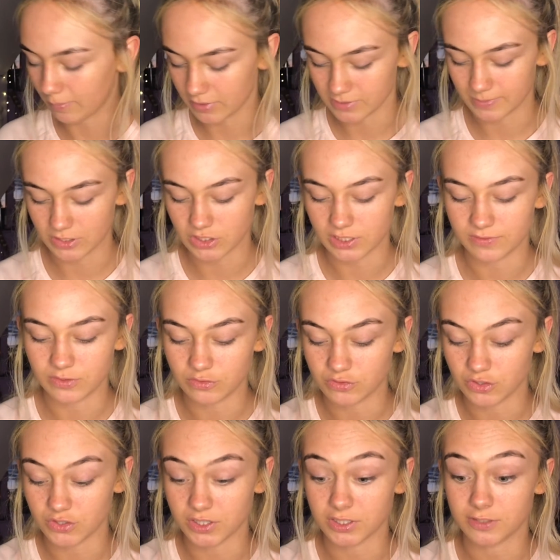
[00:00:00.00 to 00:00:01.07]
Especially if you've
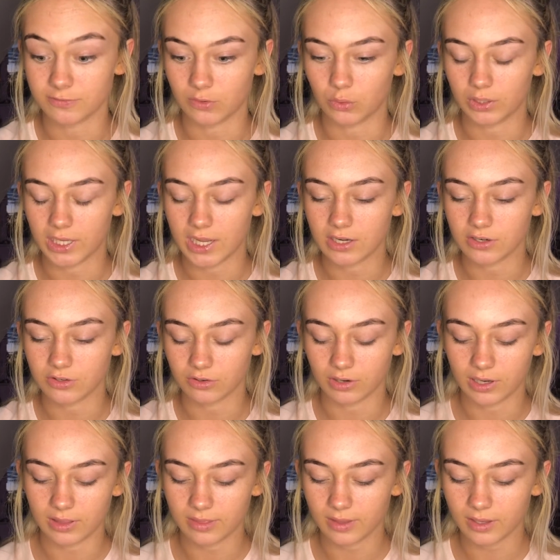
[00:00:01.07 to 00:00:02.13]
just exfoliated or
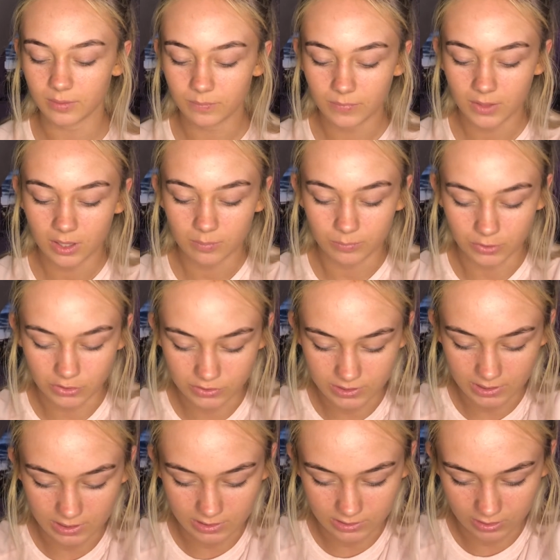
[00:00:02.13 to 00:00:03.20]
anything, but you just
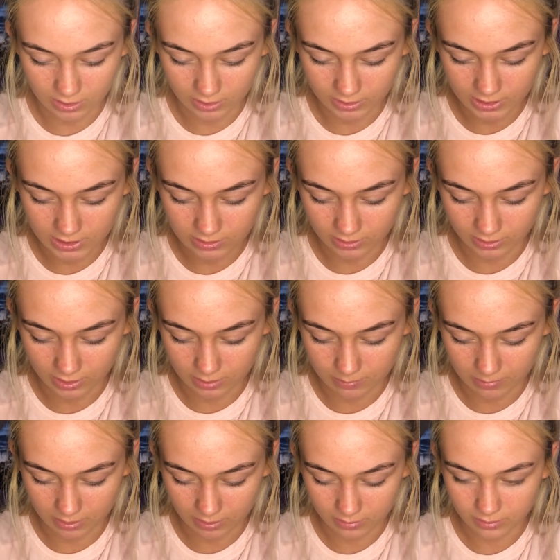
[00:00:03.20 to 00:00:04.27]
need a tiny, tiny
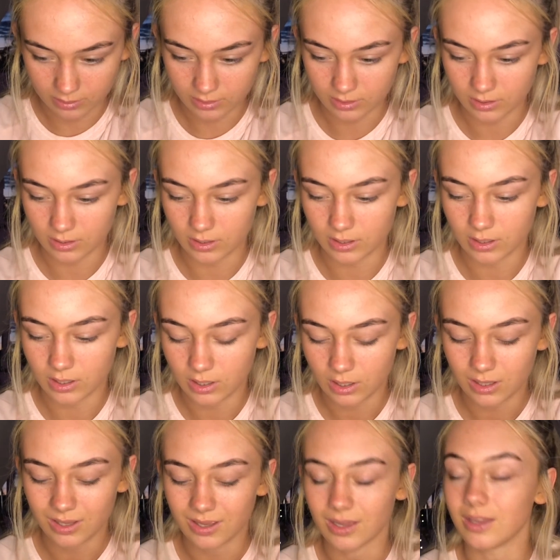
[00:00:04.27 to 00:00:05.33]
bit, and
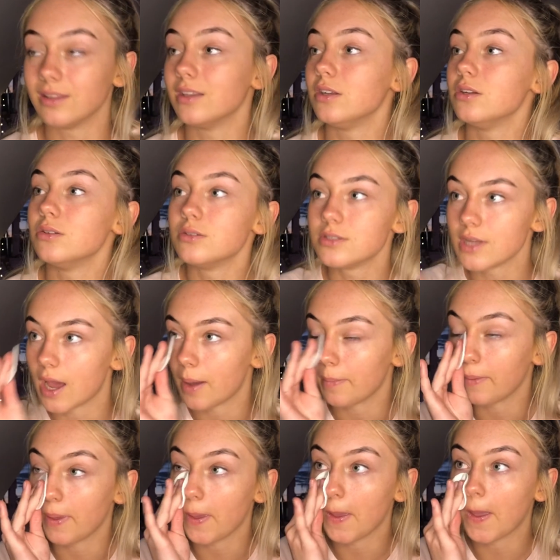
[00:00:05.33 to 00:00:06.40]
then you dab
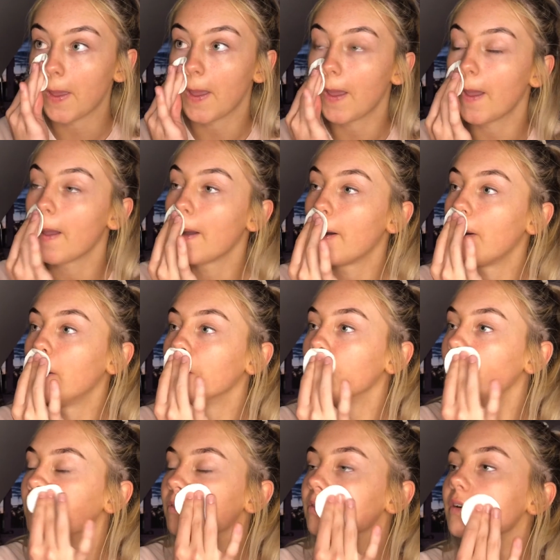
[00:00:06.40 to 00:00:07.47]
it all
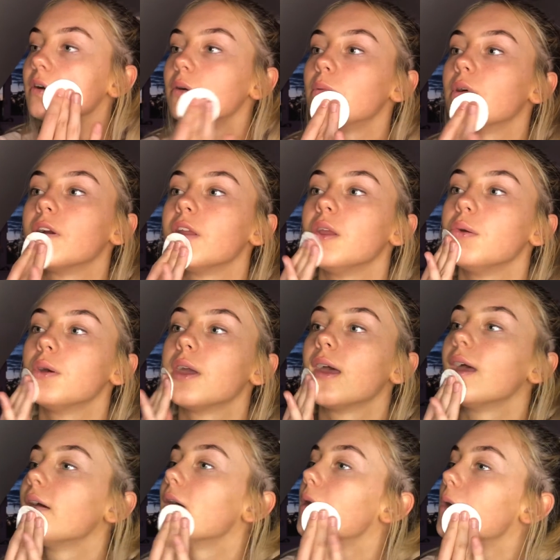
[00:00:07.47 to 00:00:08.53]
over where you
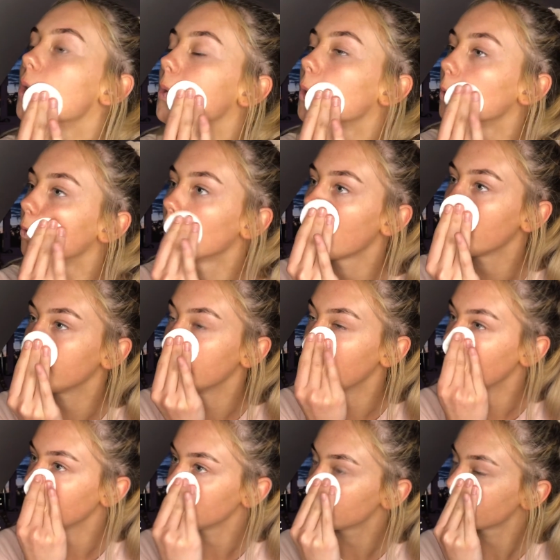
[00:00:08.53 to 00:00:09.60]
get
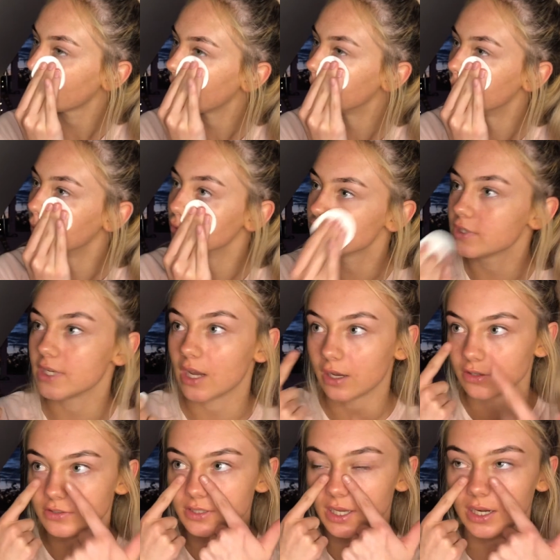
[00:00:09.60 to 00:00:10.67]
redness. And mostly
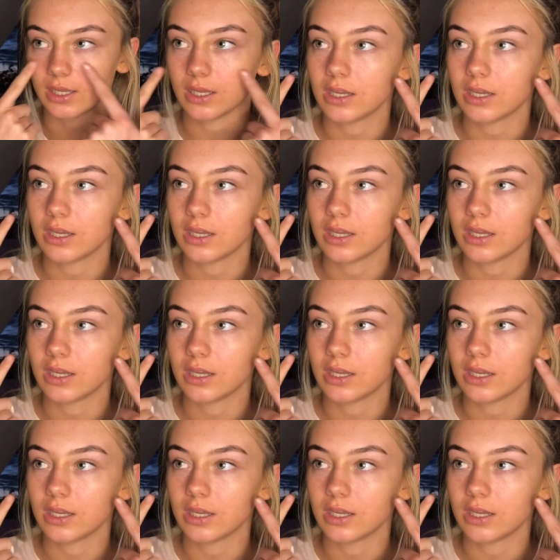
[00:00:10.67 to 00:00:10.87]
I just get it